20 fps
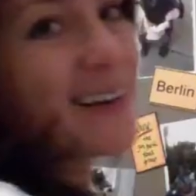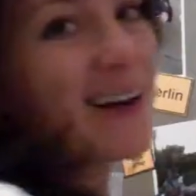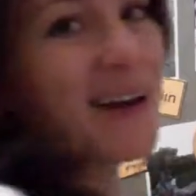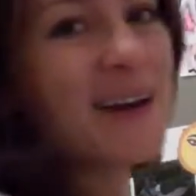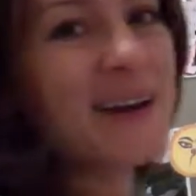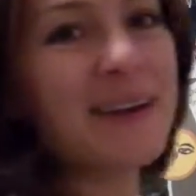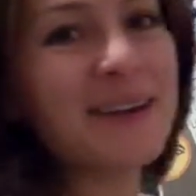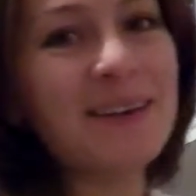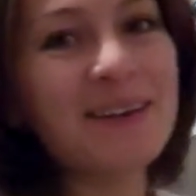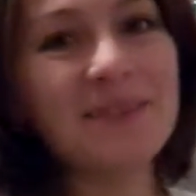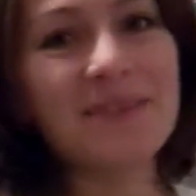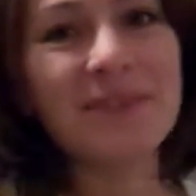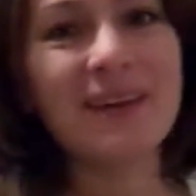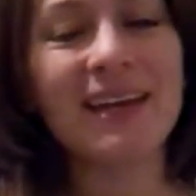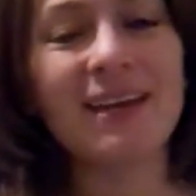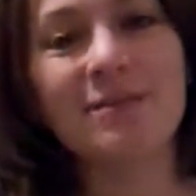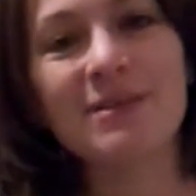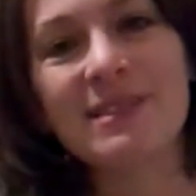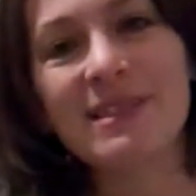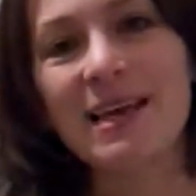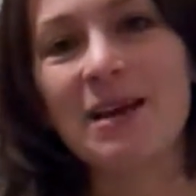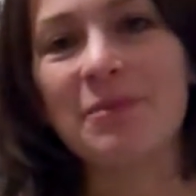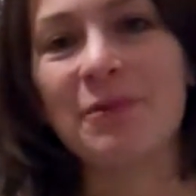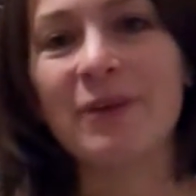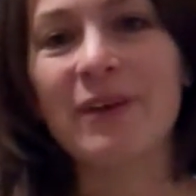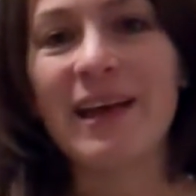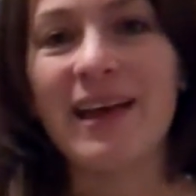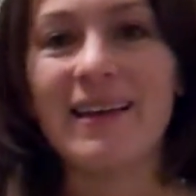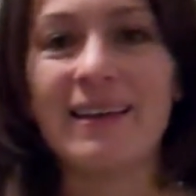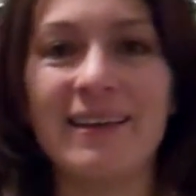Hi, my name is April
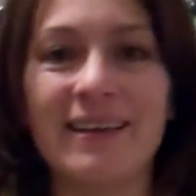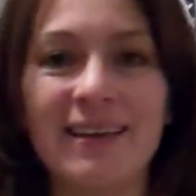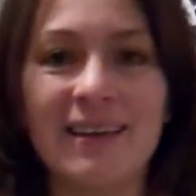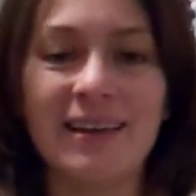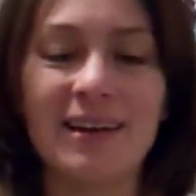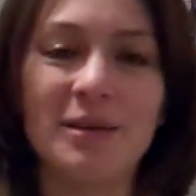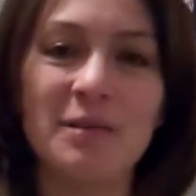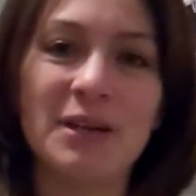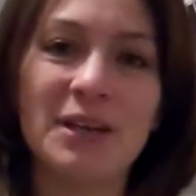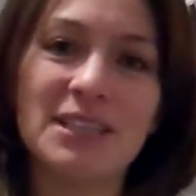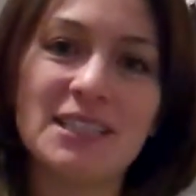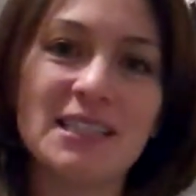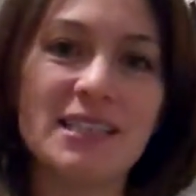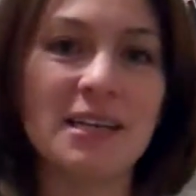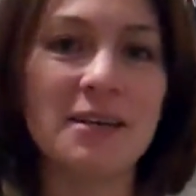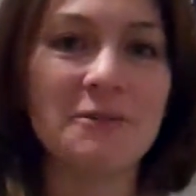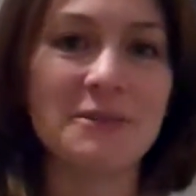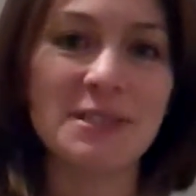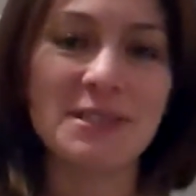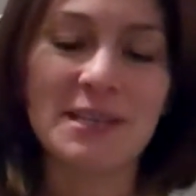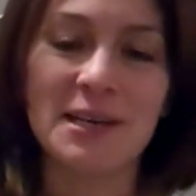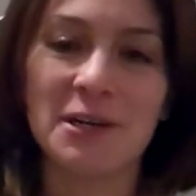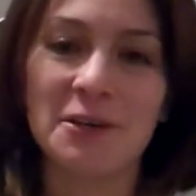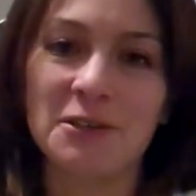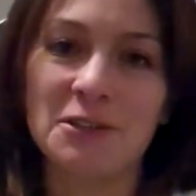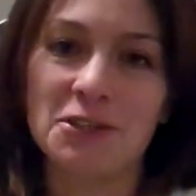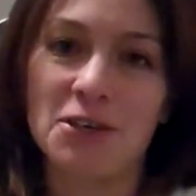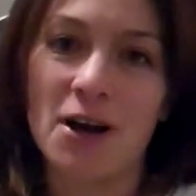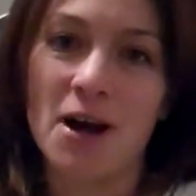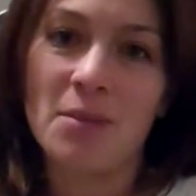Hennig, and I'm here today with
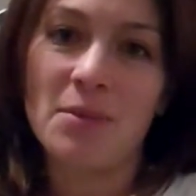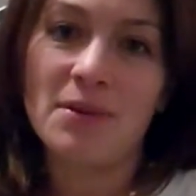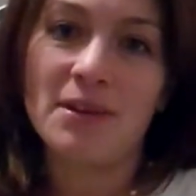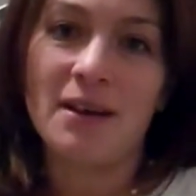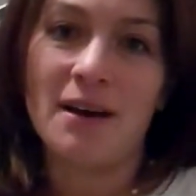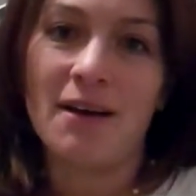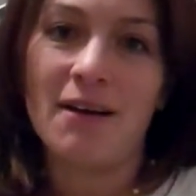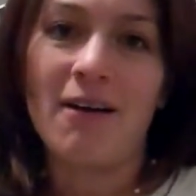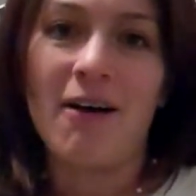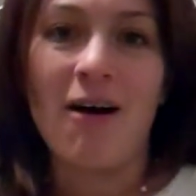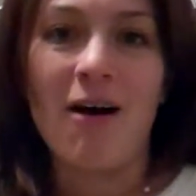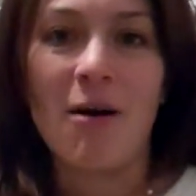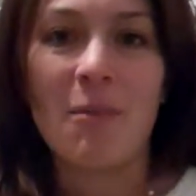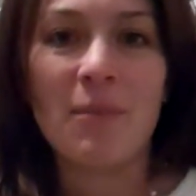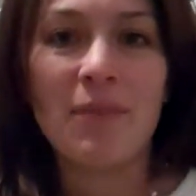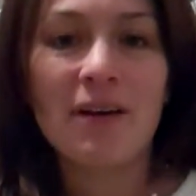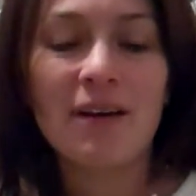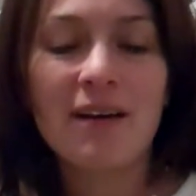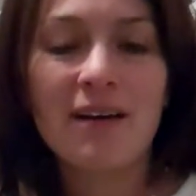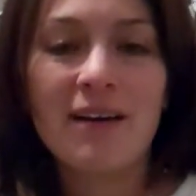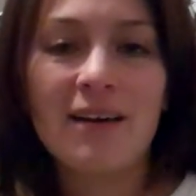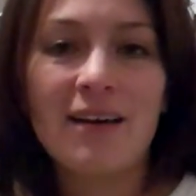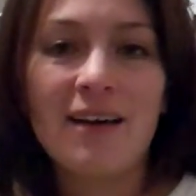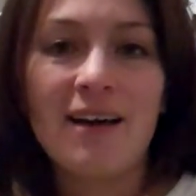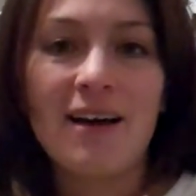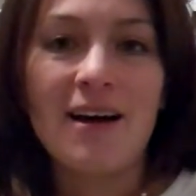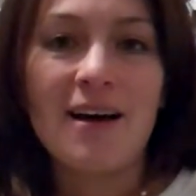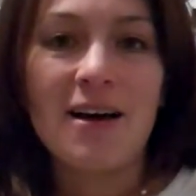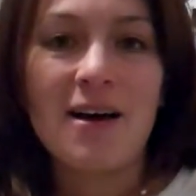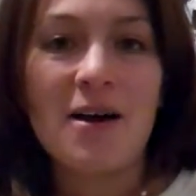sacreddrop.com.
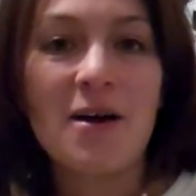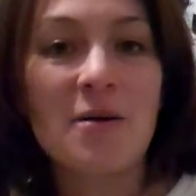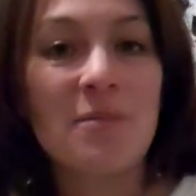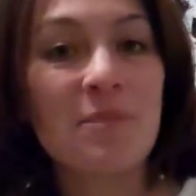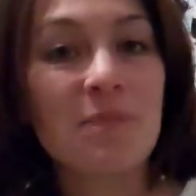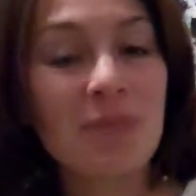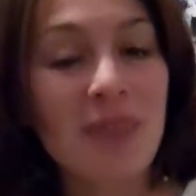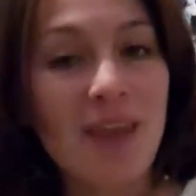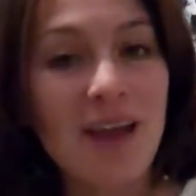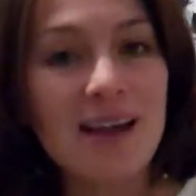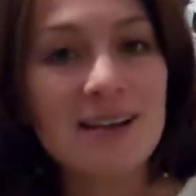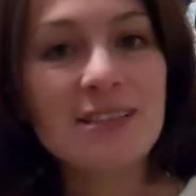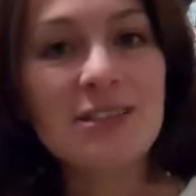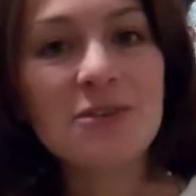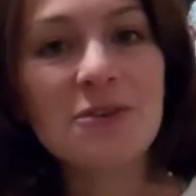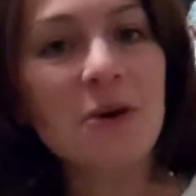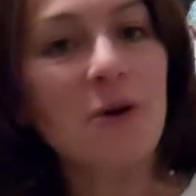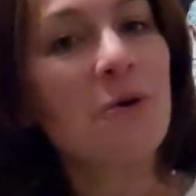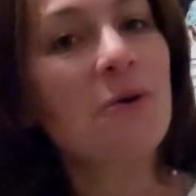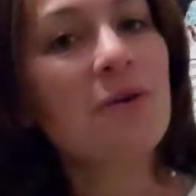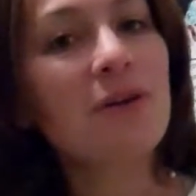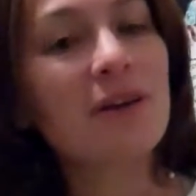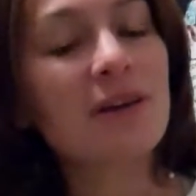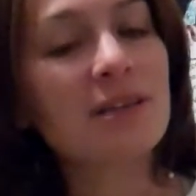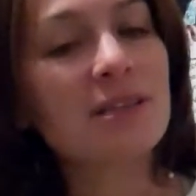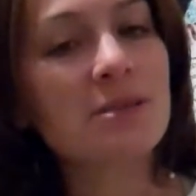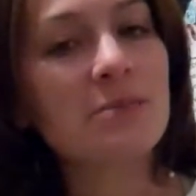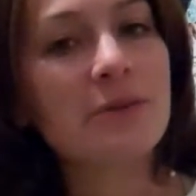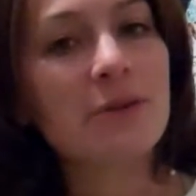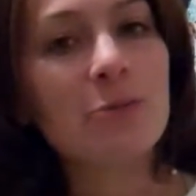As you know,
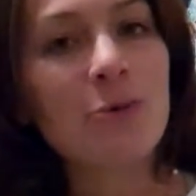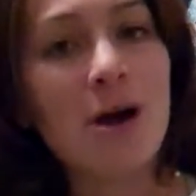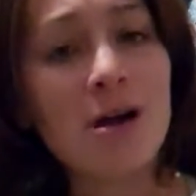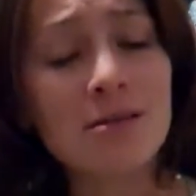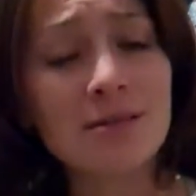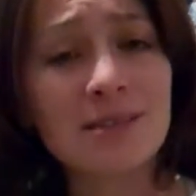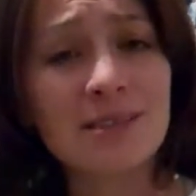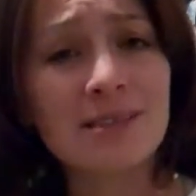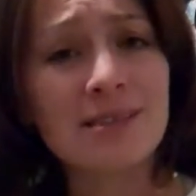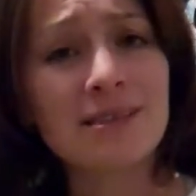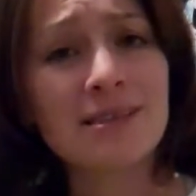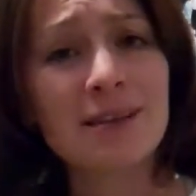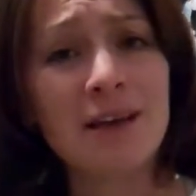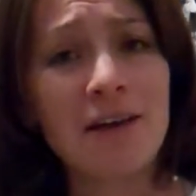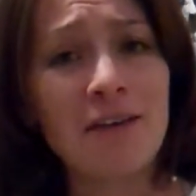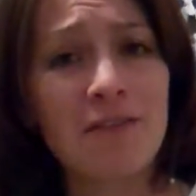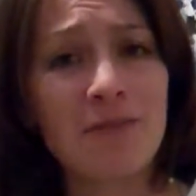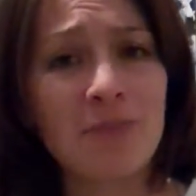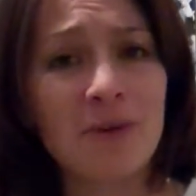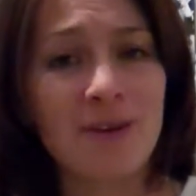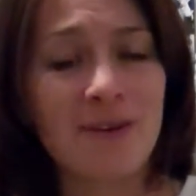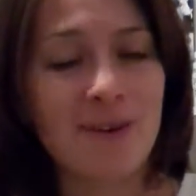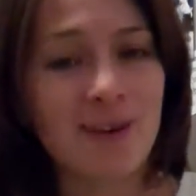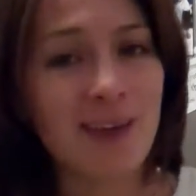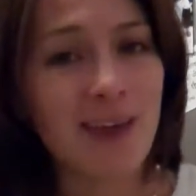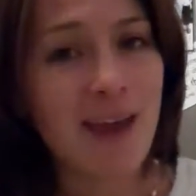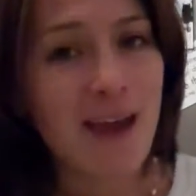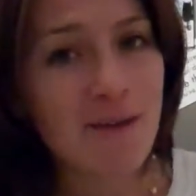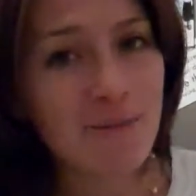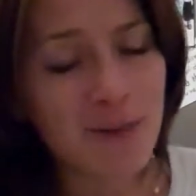it's been a while since I've been on
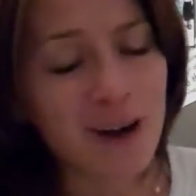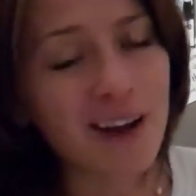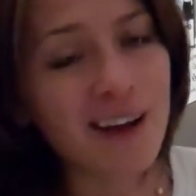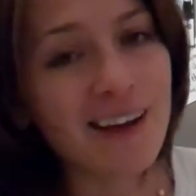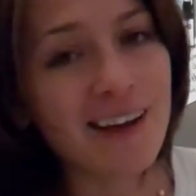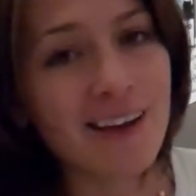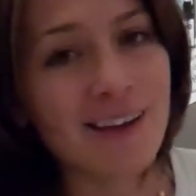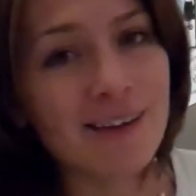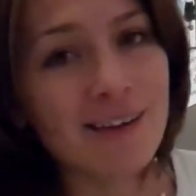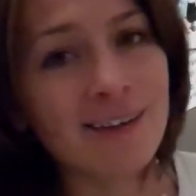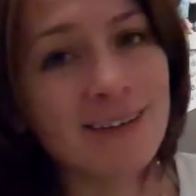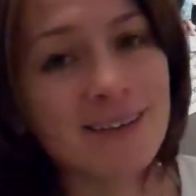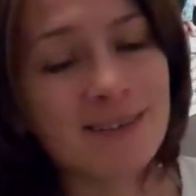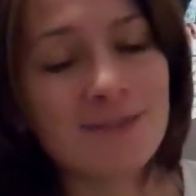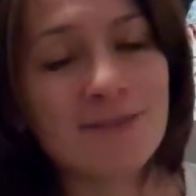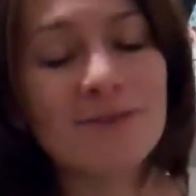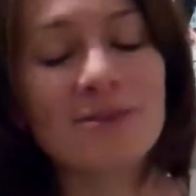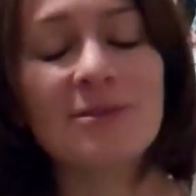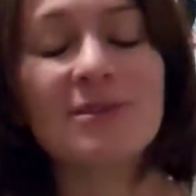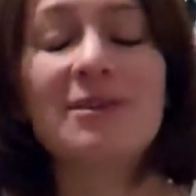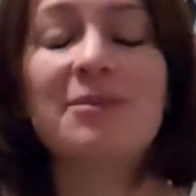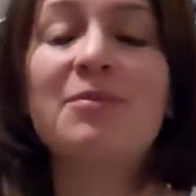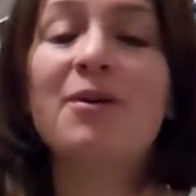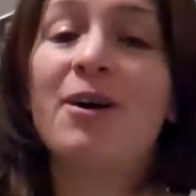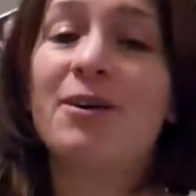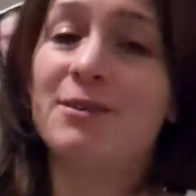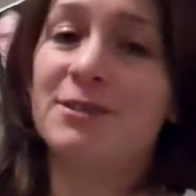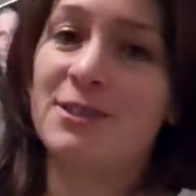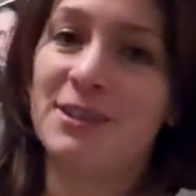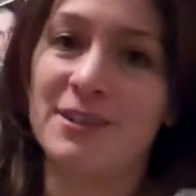camera, and I
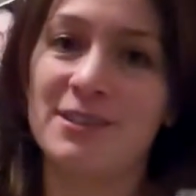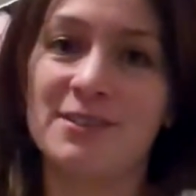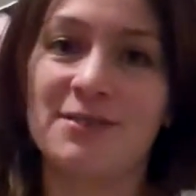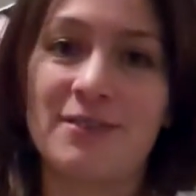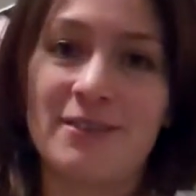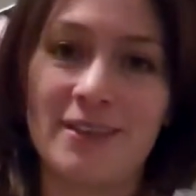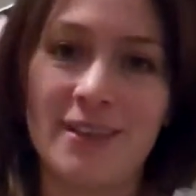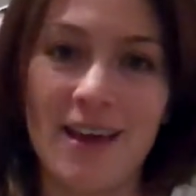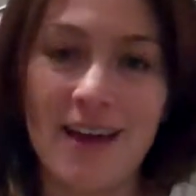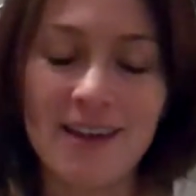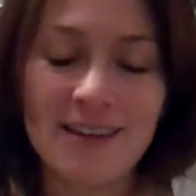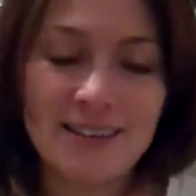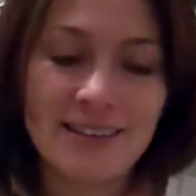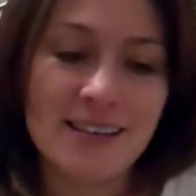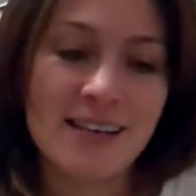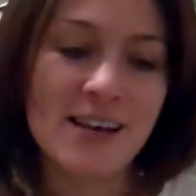apologize for that.